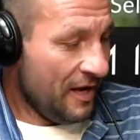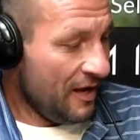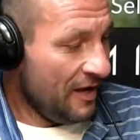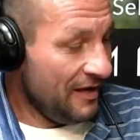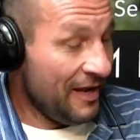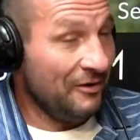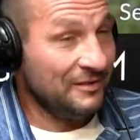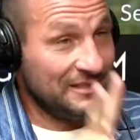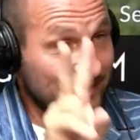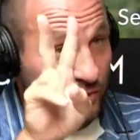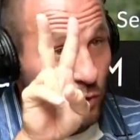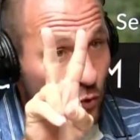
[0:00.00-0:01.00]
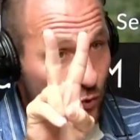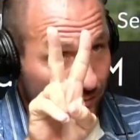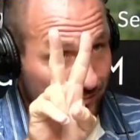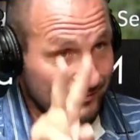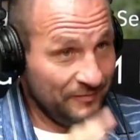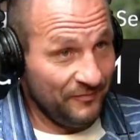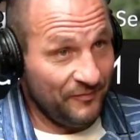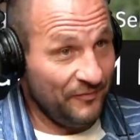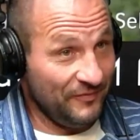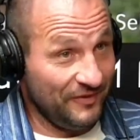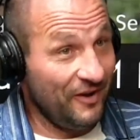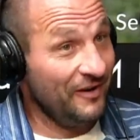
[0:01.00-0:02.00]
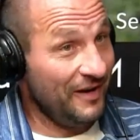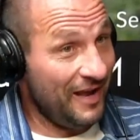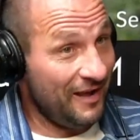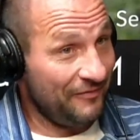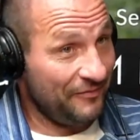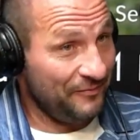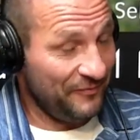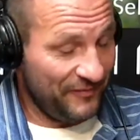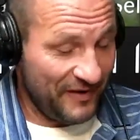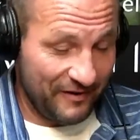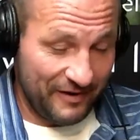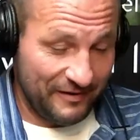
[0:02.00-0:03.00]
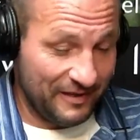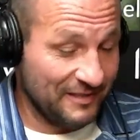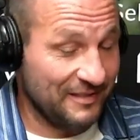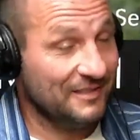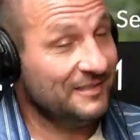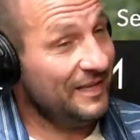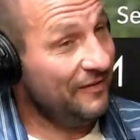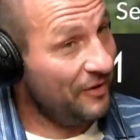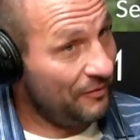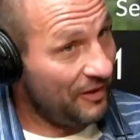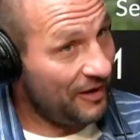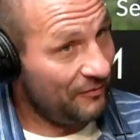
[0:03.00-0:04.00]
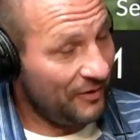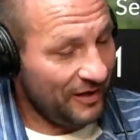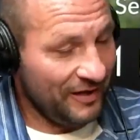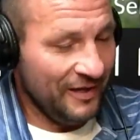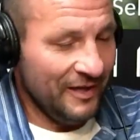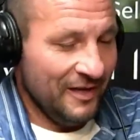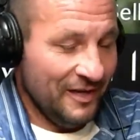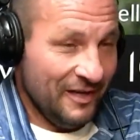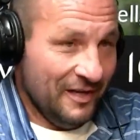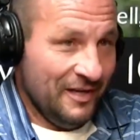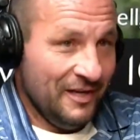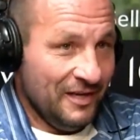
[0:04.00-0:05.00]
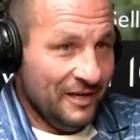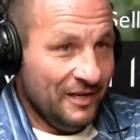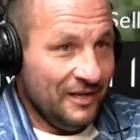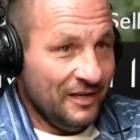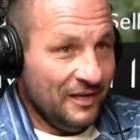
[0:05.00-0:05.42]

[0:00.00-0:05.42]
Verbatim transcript: Uh, now it's two. Wow. Cut in half very that's going to save a lot of money. As far as going back and